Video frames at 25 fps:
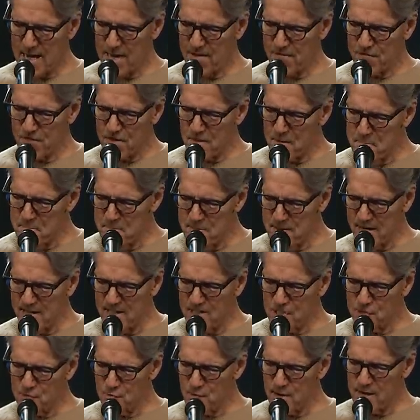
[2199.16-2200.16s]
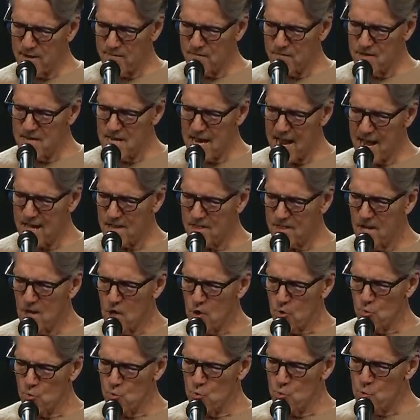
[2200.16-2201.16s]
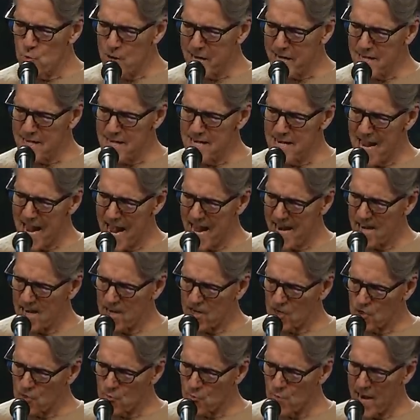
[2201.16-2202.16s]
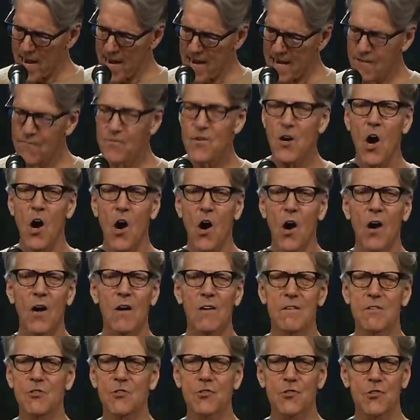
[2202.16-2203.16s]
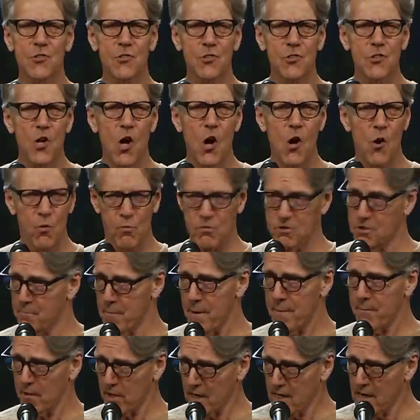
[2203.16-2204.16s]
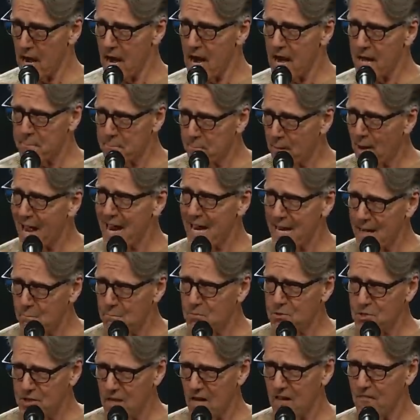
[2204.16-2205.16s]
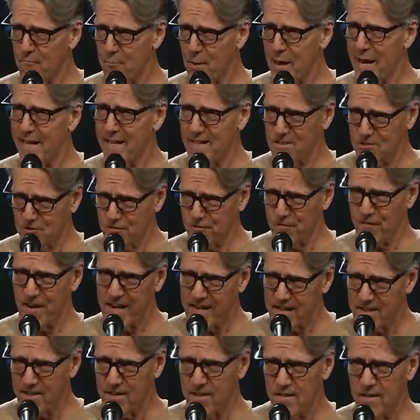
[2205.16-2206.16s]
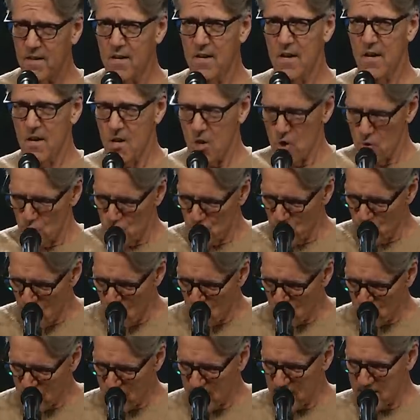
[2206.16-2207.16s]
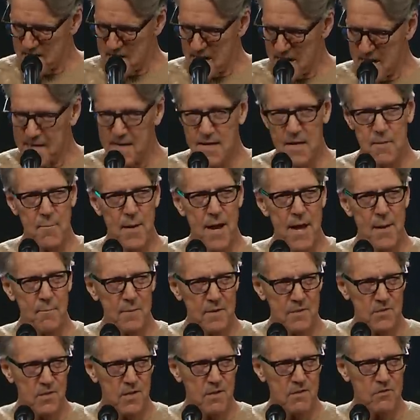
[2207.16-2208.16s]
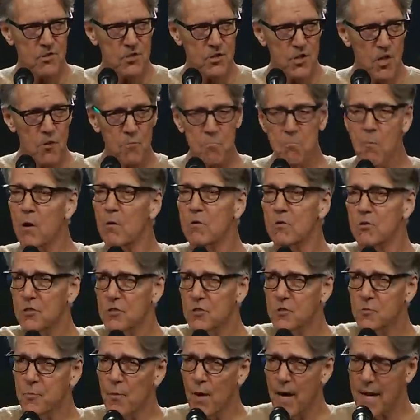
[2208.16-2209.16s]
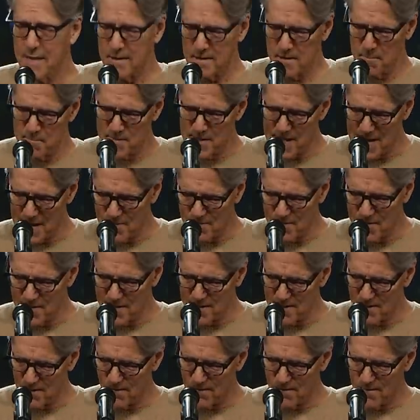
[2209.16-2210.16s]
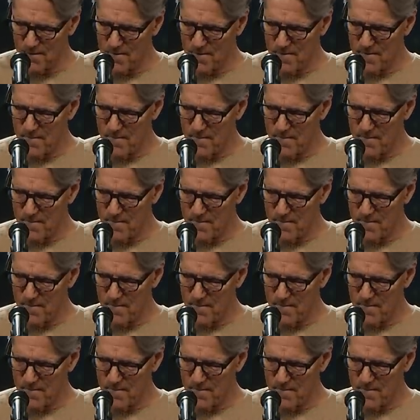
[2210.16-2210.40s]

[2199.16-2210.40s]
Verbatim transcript: If the ministry of death written and engraved on stones. Remember, God by himself, by his finger, wrote the Ten Commandments on stone. Moses brought them down the hill.